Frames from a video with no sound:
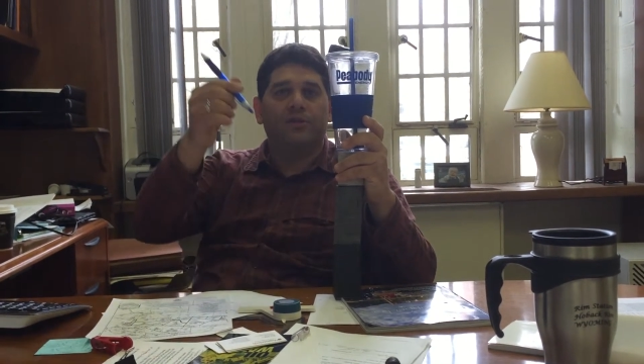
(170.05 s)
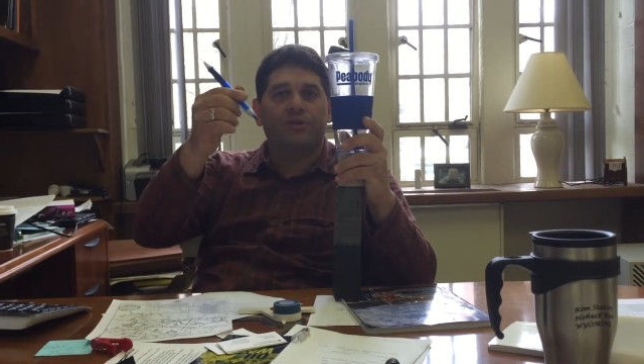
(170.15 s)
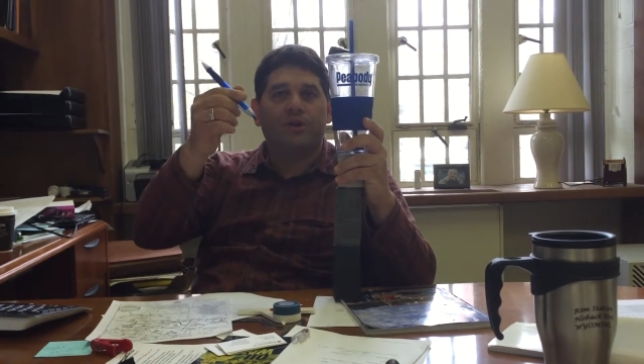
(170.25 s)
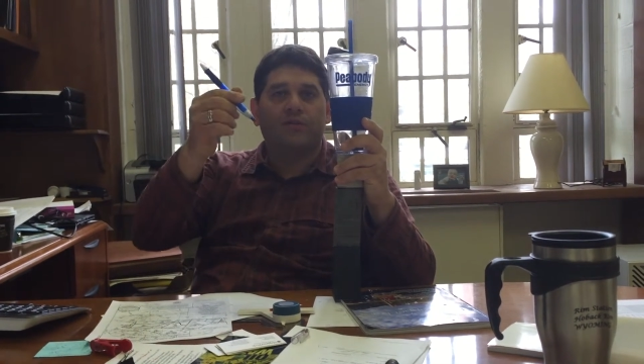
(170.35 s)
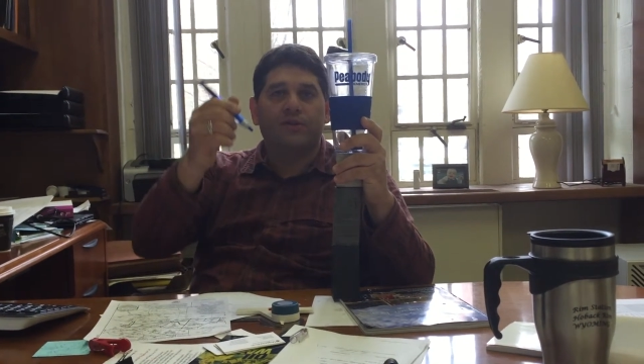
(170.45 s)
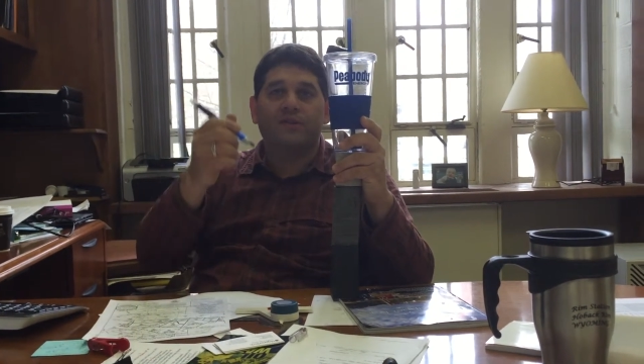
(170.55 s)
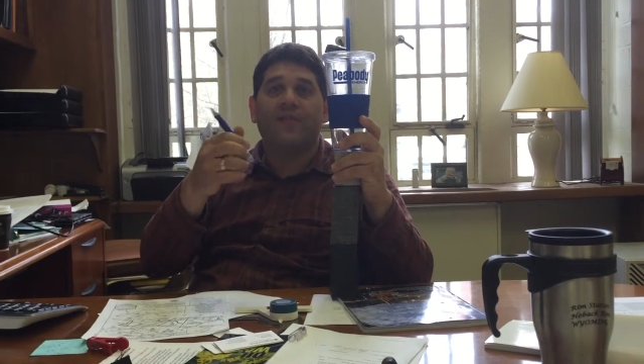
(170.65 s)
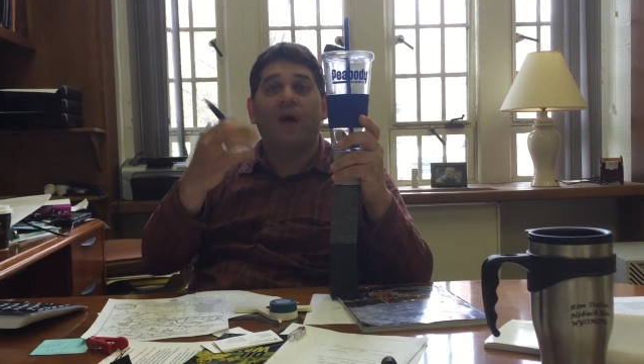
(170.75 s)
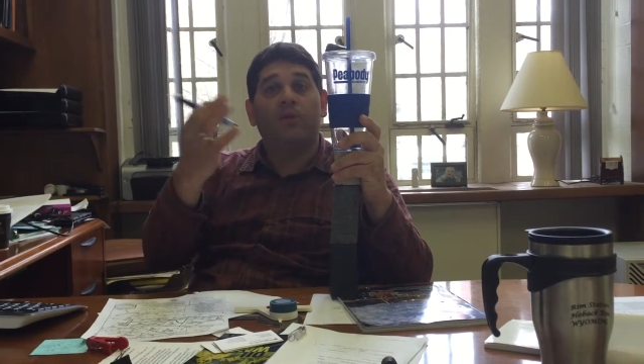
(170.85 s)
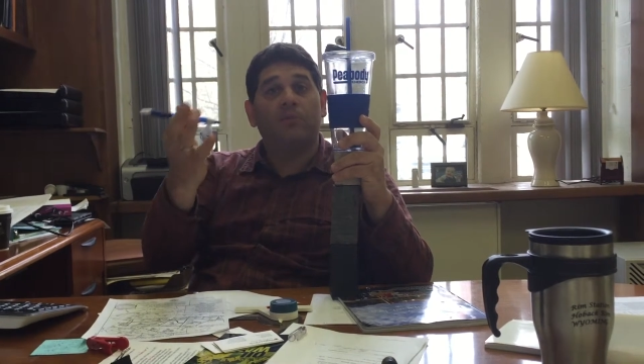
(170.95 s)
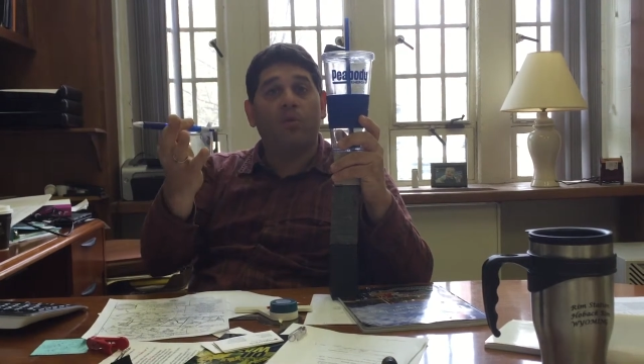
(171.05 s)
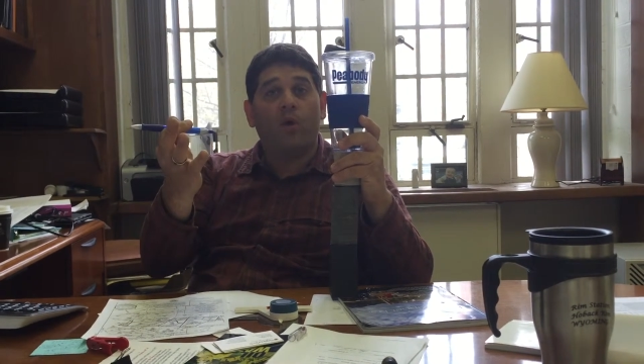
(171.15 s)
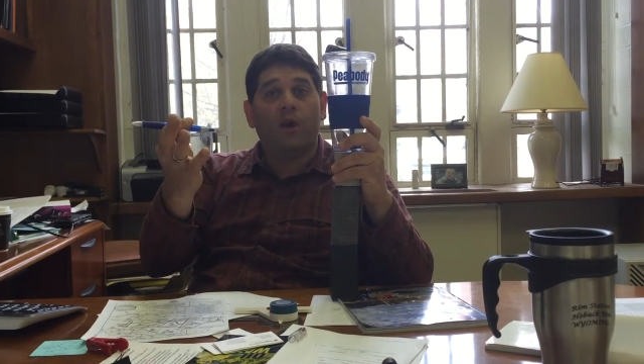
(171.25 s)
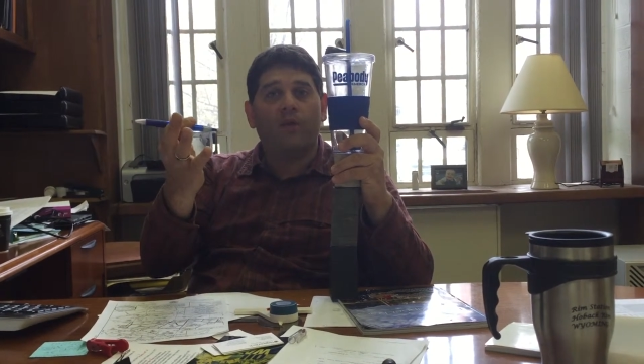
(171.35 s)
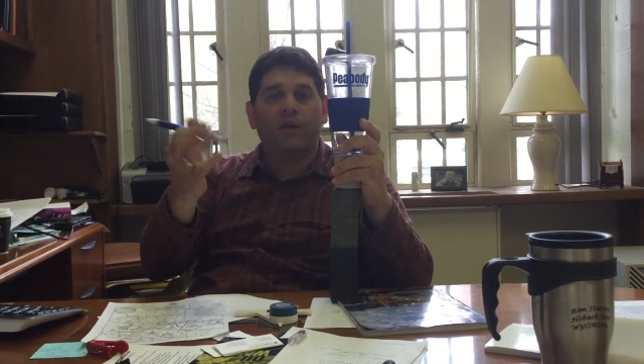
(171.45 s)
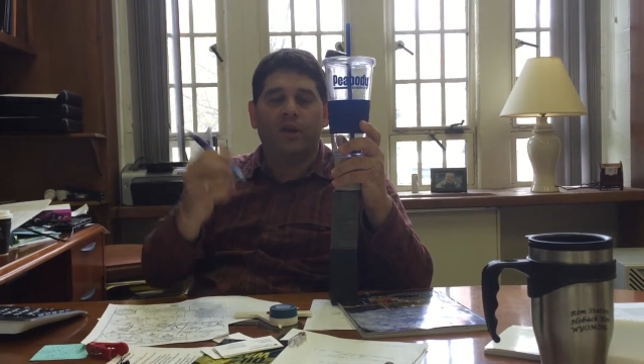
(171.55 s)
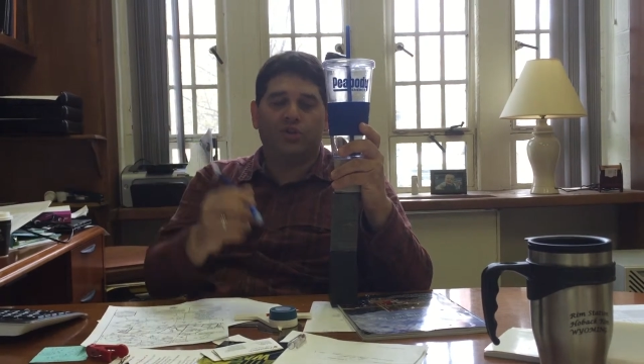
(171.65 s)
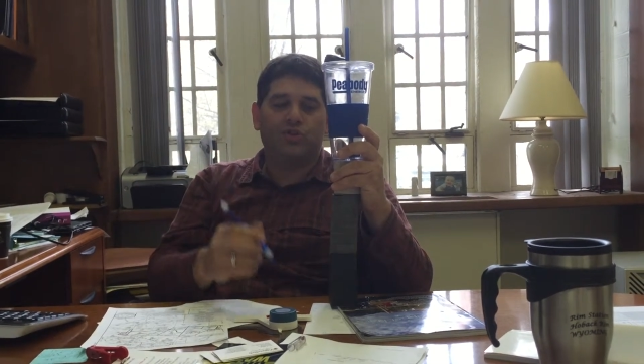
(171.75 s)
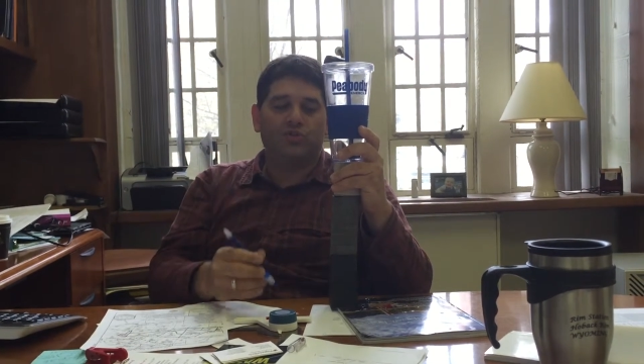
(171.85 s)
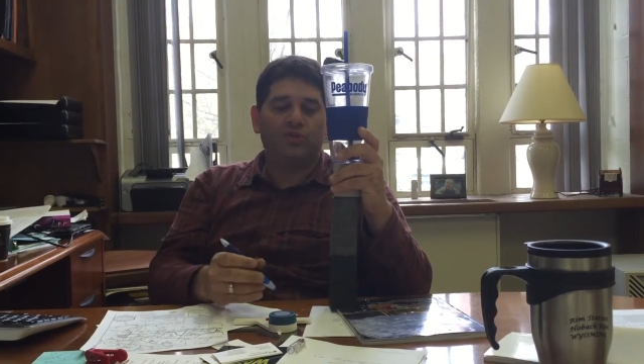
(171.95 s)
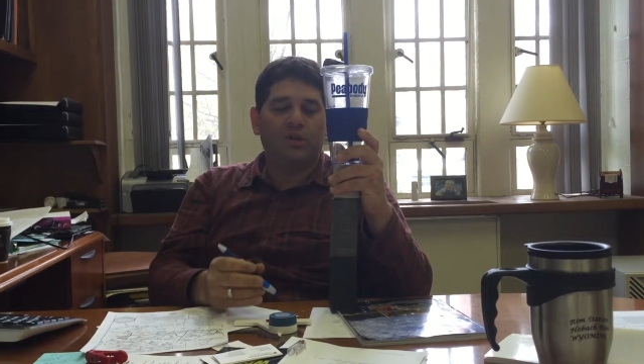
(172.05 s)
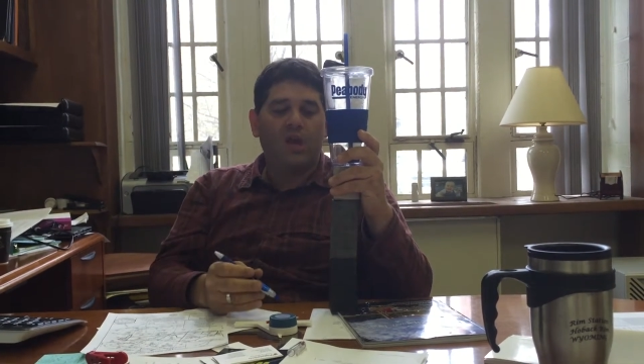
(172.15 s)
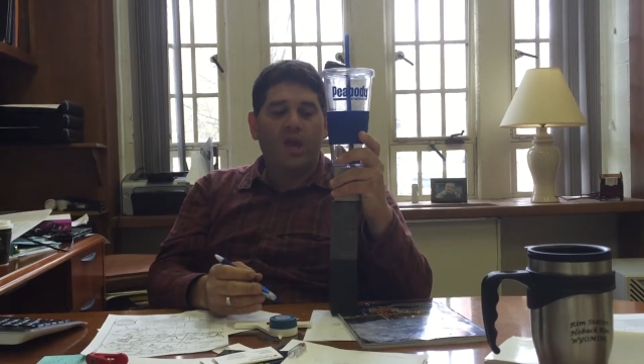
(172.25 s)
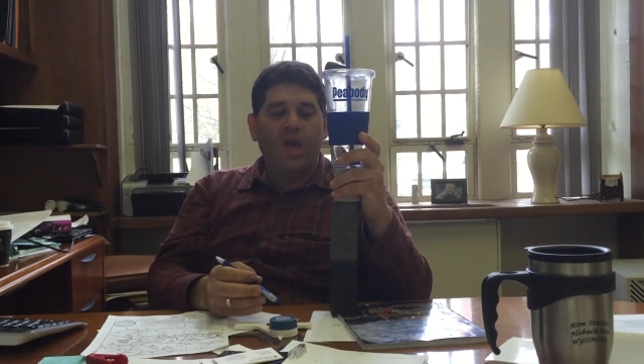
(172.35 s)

to the surface. That would be one of the issues.